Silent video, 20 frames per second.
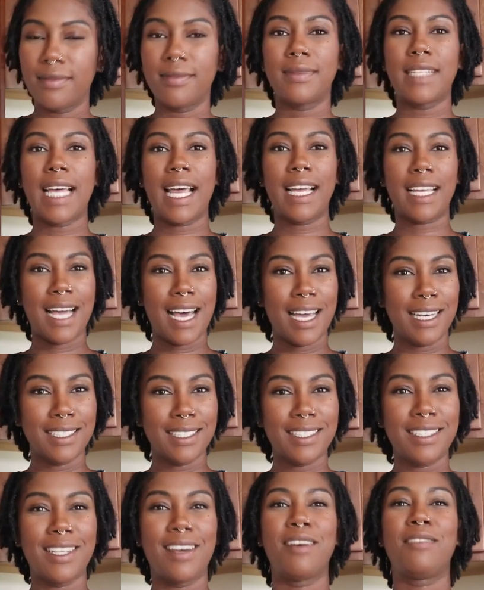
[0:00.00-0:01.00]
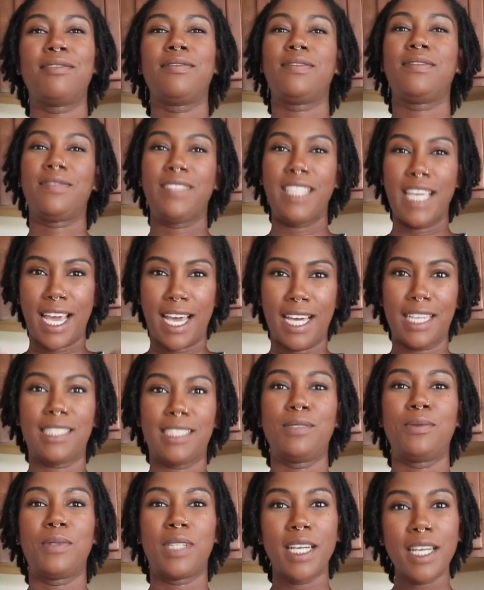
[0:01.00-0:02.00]
that kind of stuff. Yeah,
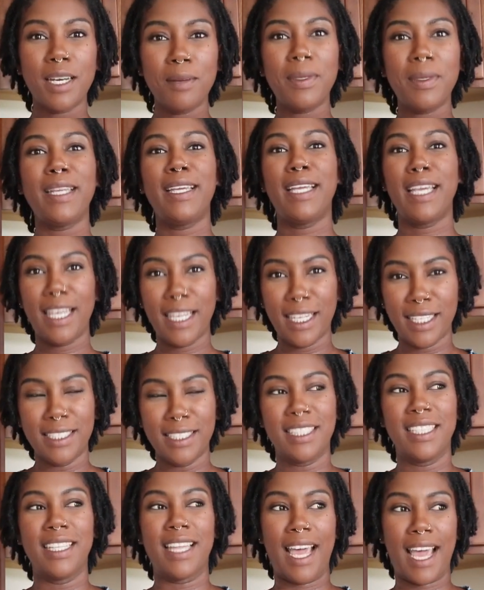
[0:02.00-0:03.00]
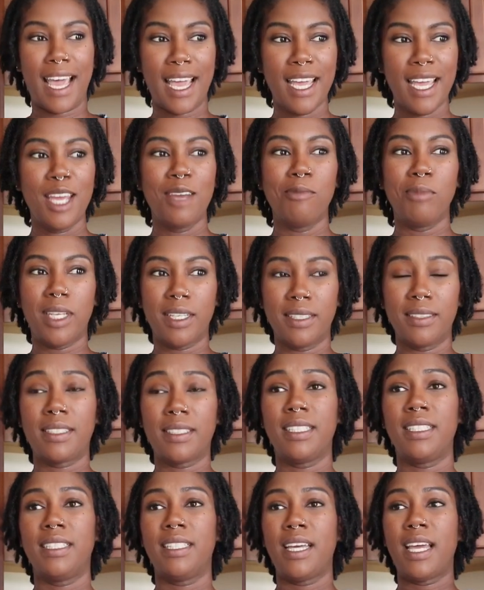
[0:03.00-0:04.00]
we're gonna be getting into that because
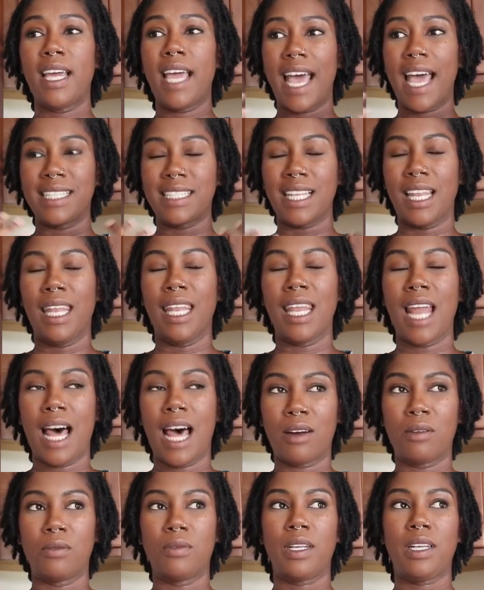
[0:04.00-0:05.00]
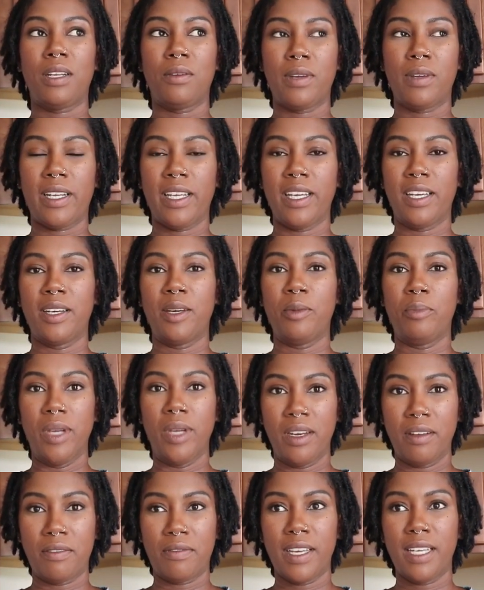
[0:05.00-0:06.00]
it has a lot of really good
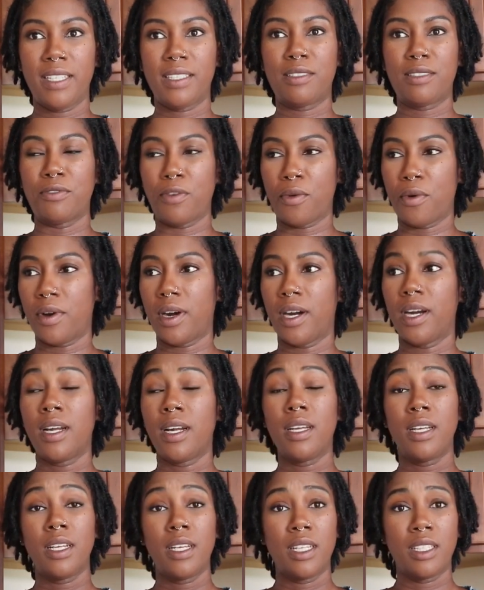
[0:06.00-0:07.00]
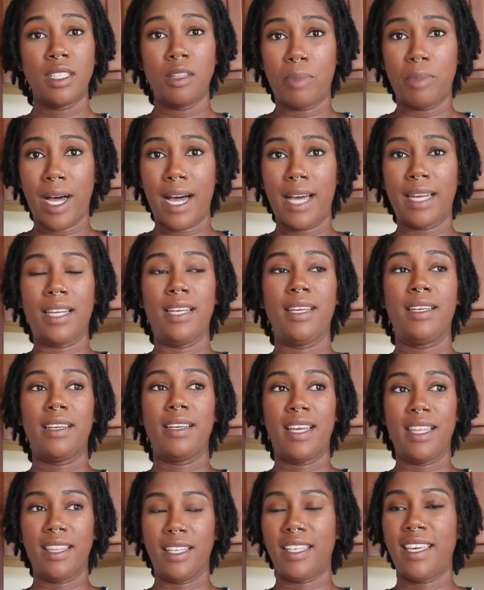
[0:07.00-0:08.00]
benefits for the body,
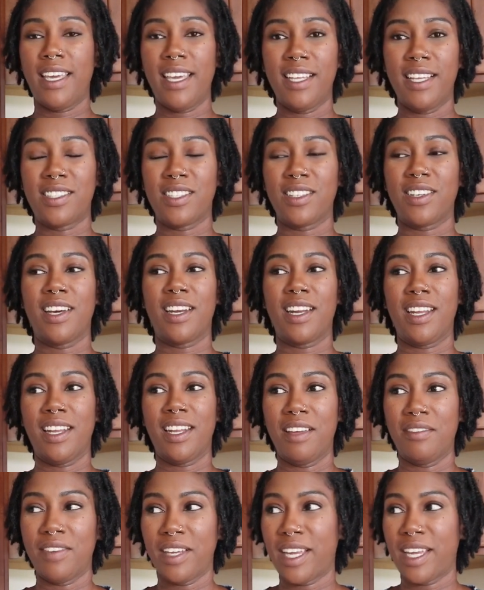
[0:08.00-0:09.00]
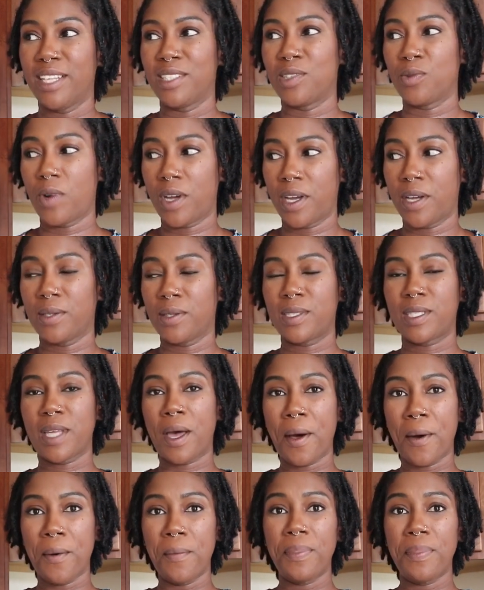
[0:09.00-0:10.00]
and the kids are gonna love it as well.
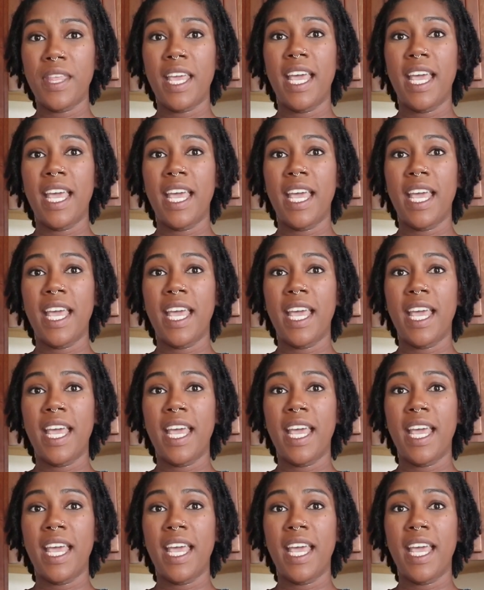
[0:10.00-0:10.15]
So